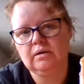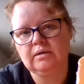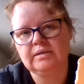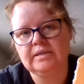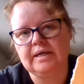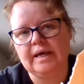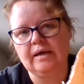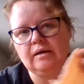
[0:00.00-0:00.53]

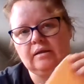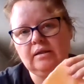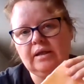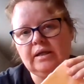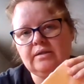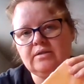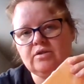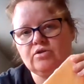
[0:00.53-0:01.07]

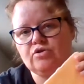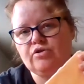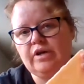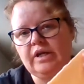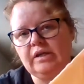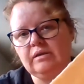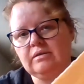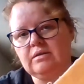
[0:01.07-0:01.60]
dangly
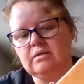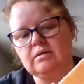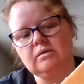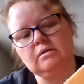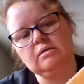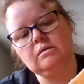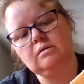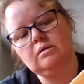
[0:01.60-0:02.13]
strings
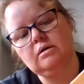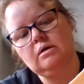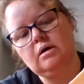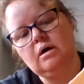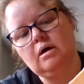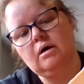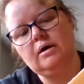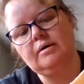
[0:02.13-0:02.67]

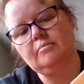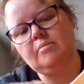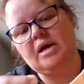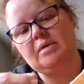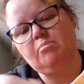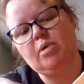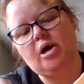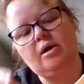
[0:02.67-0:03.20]
on
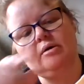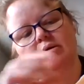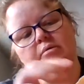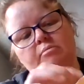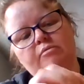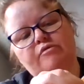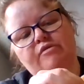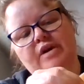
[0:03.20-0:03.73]
my
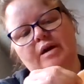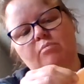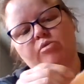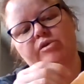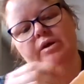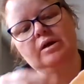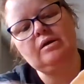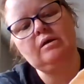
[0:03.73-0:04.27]
bottom
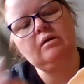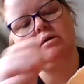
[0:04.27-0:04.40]
fabric.